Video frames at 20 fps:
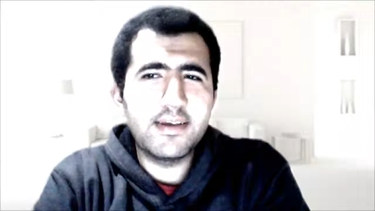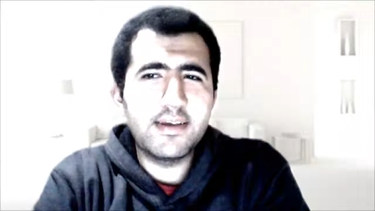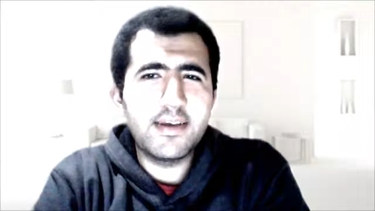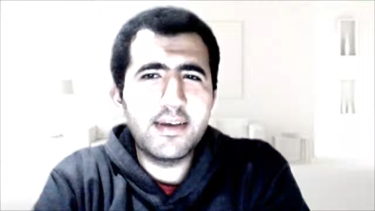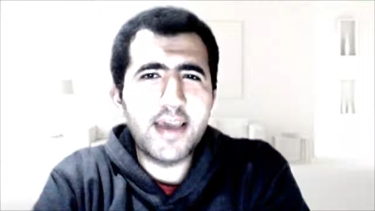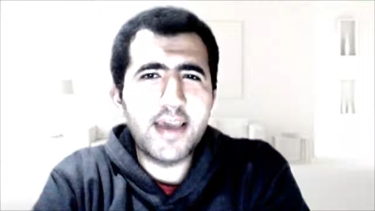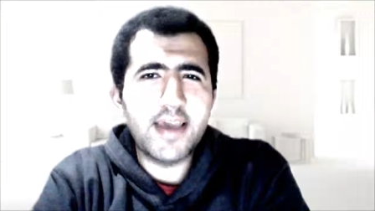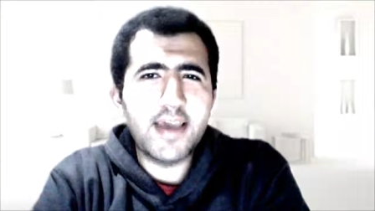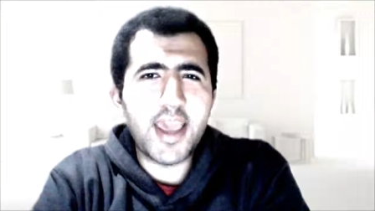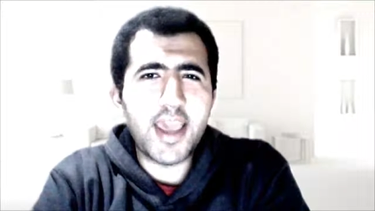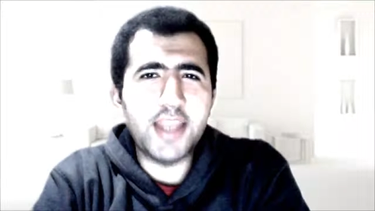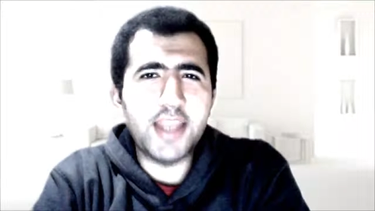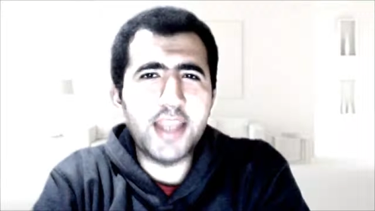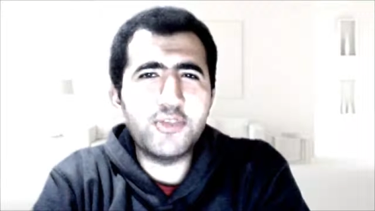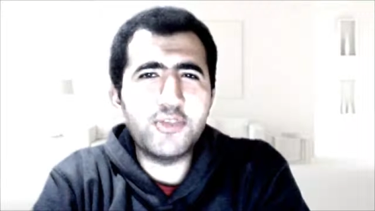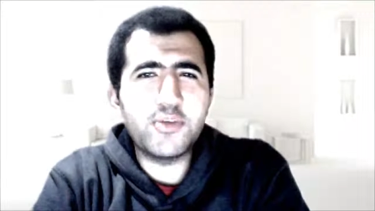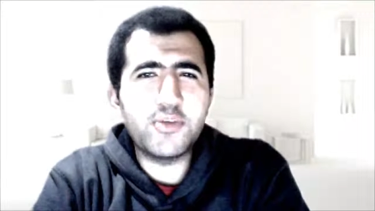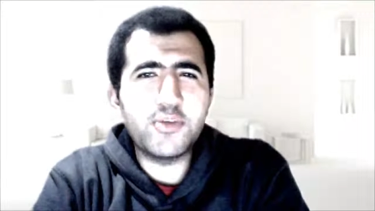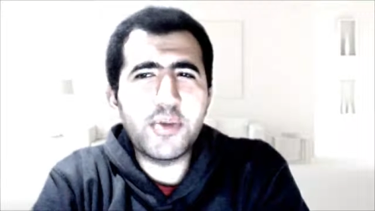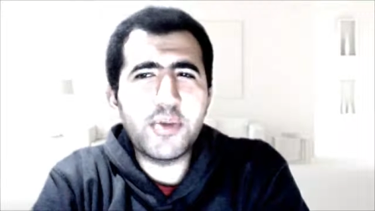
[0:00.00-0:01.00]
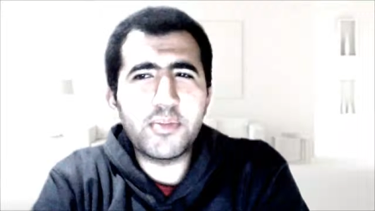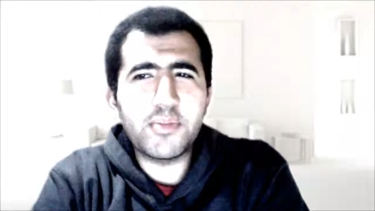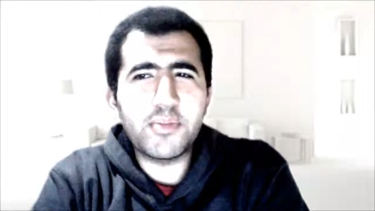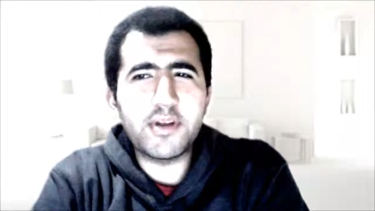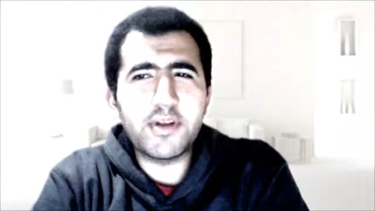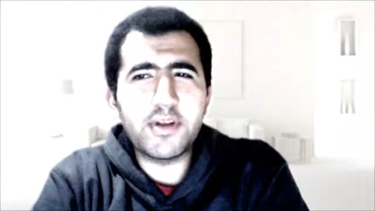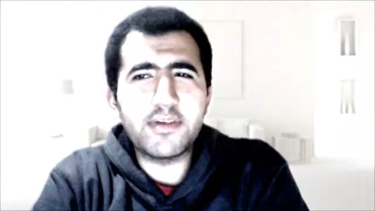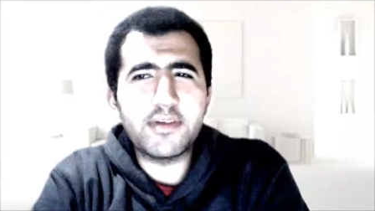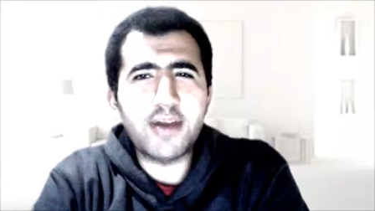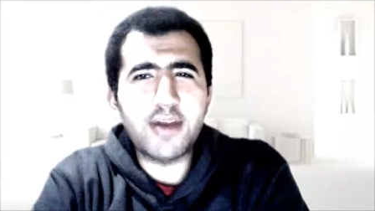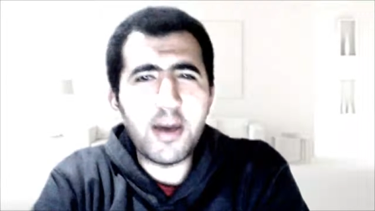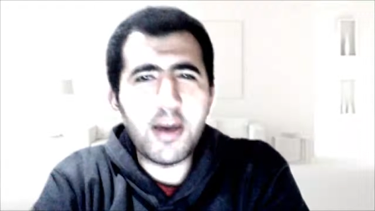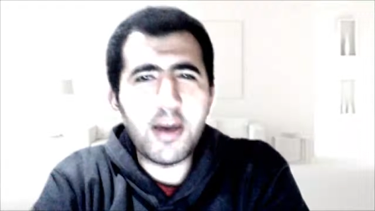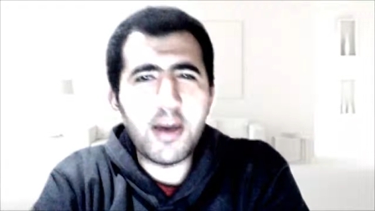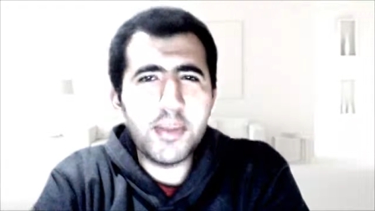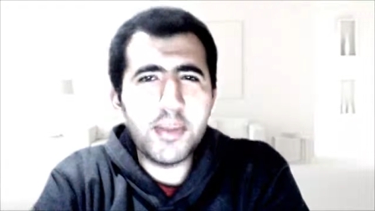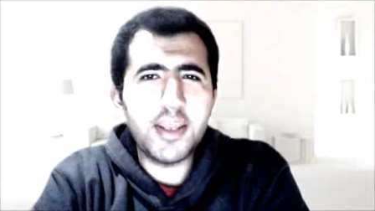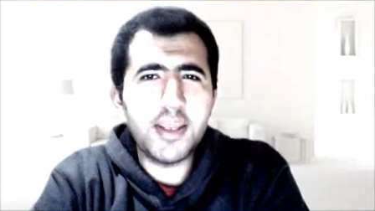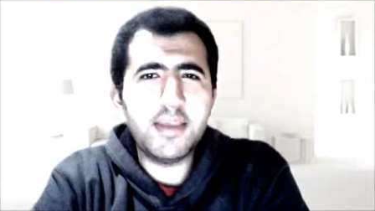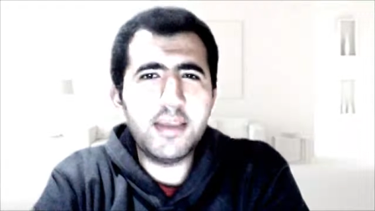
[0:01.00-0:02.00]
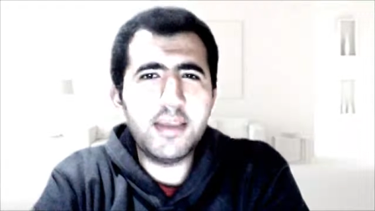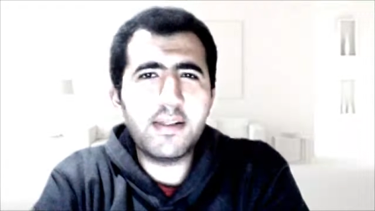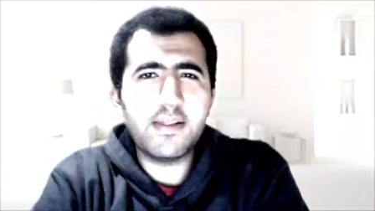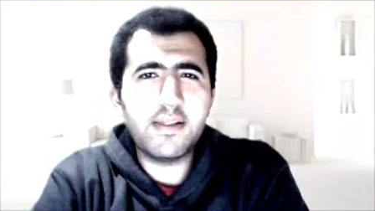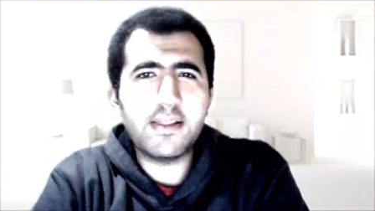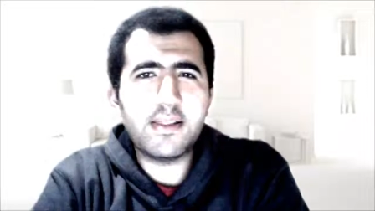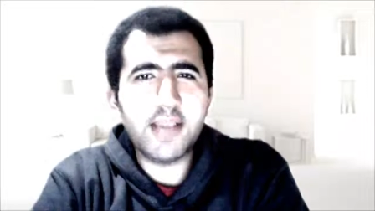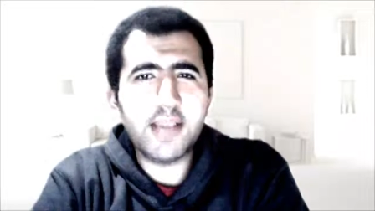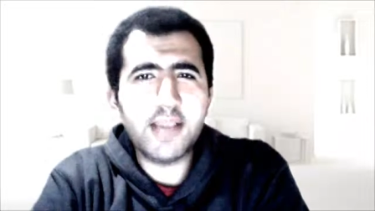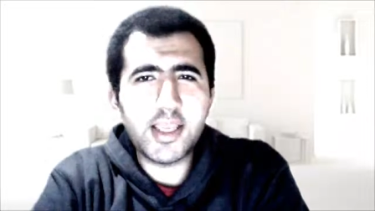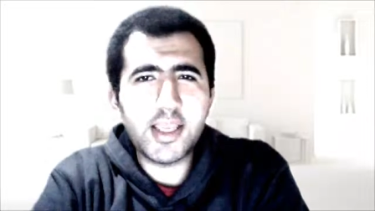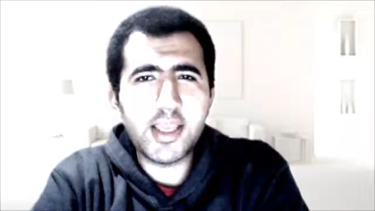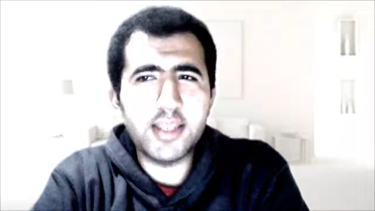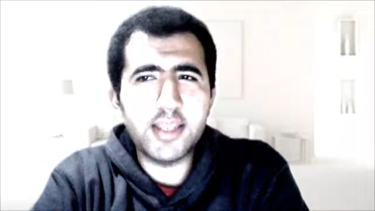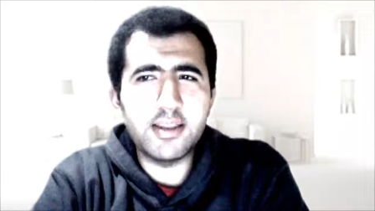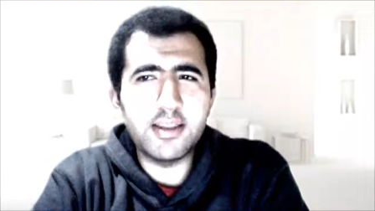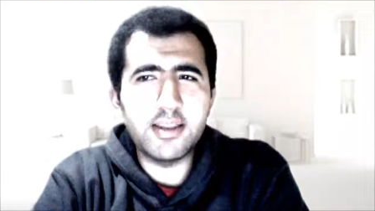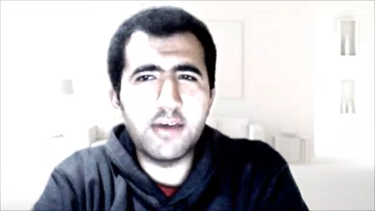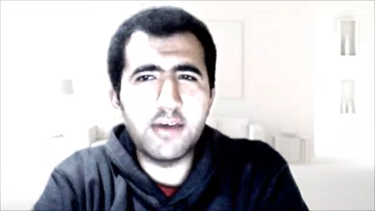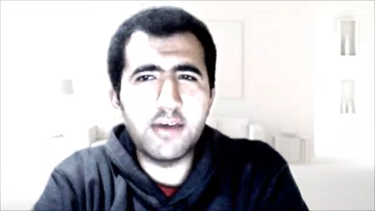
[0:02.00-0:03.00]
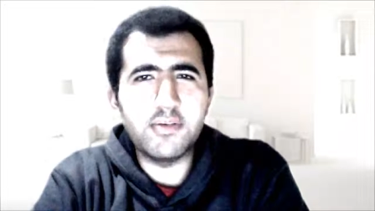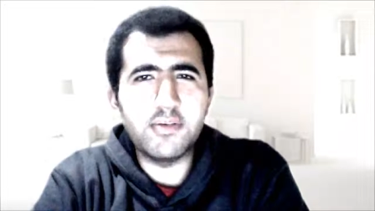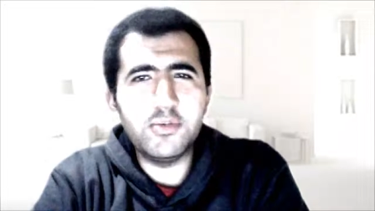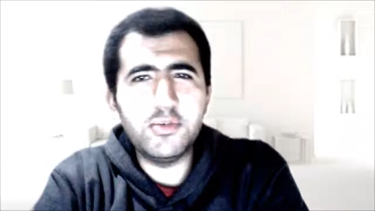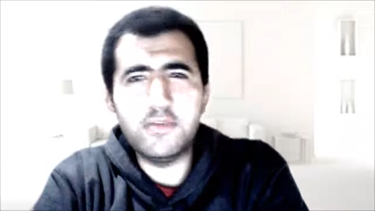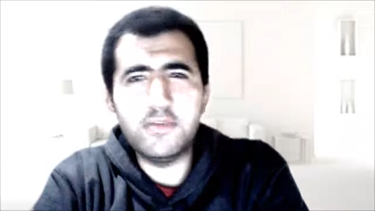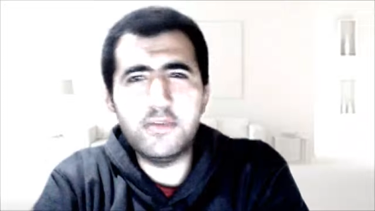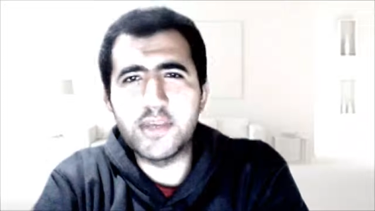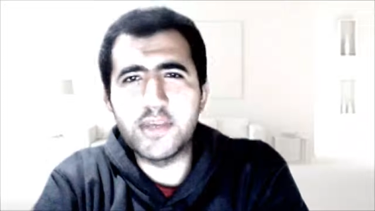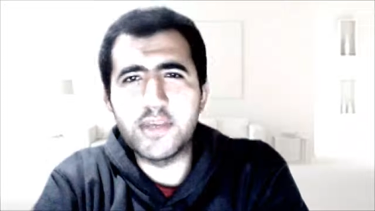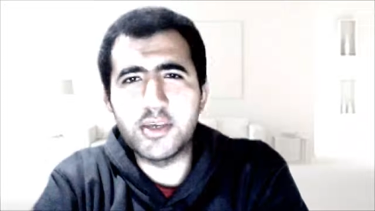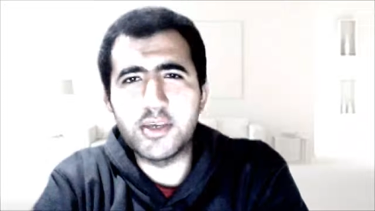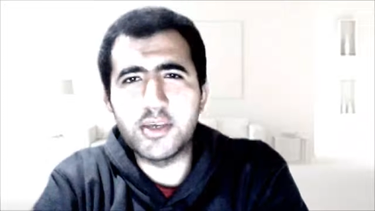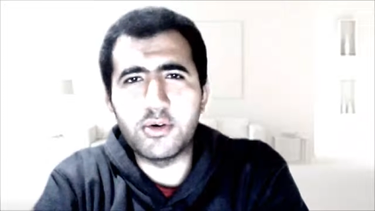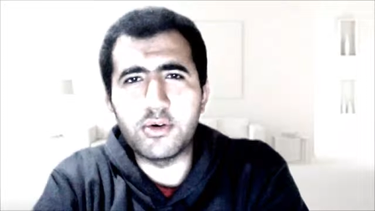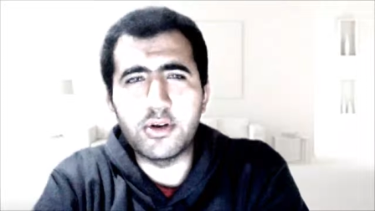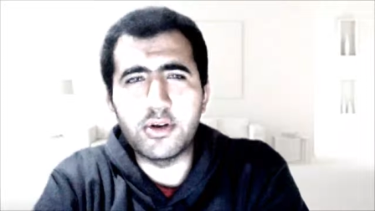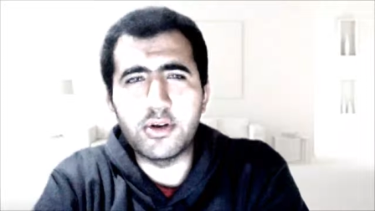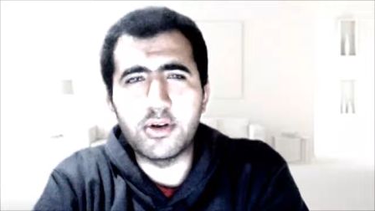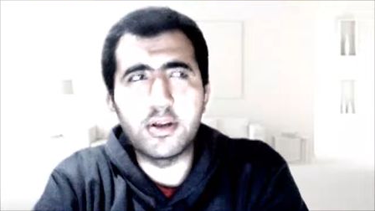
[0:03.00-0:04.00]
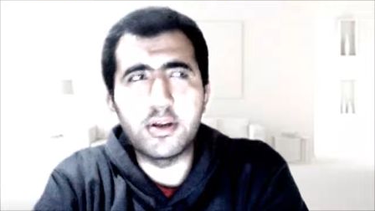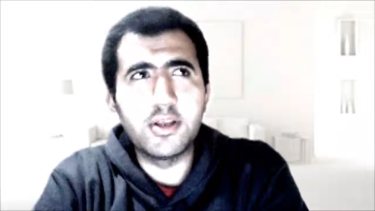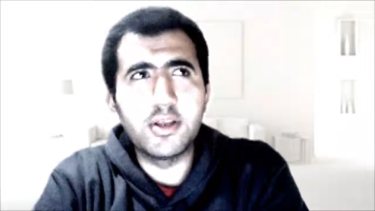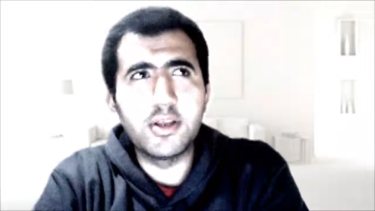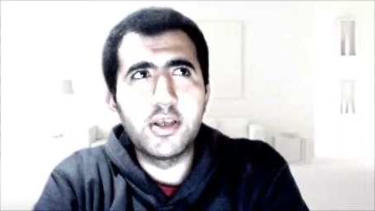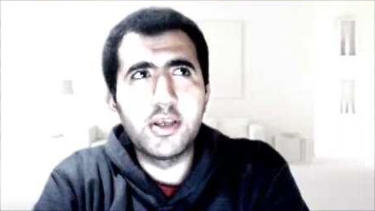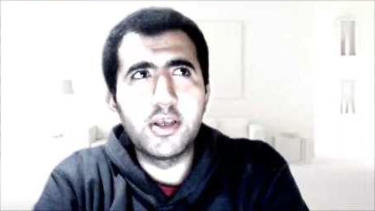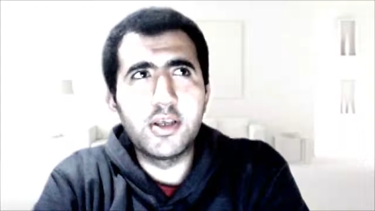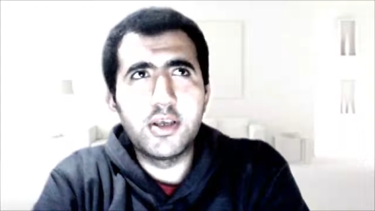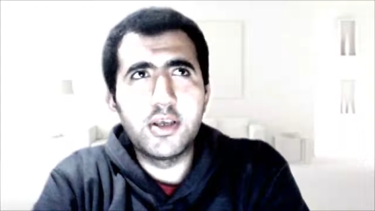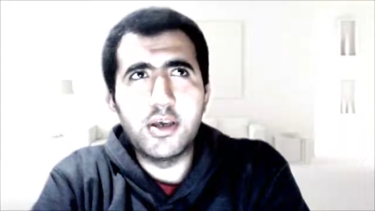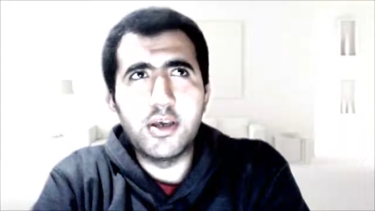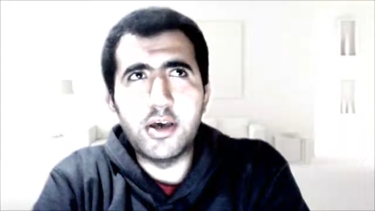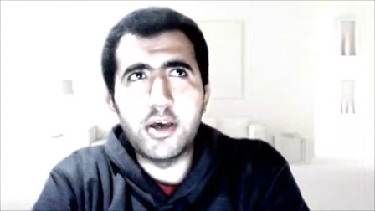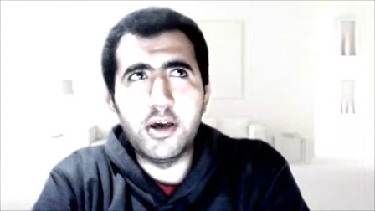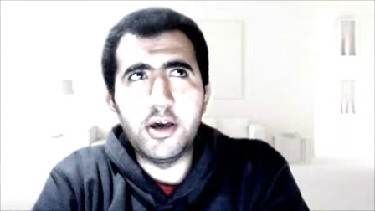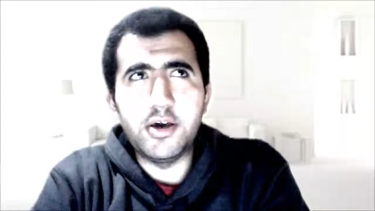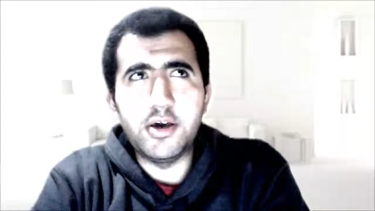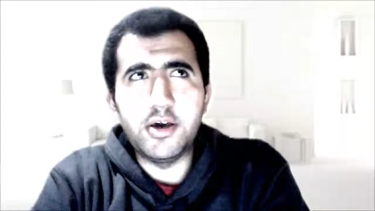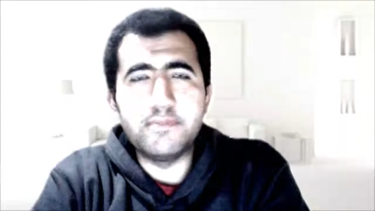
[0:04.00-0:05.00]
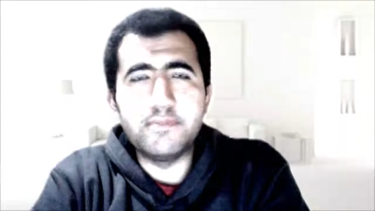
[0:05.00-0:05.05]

and you remember a comedy scene of a movie or um,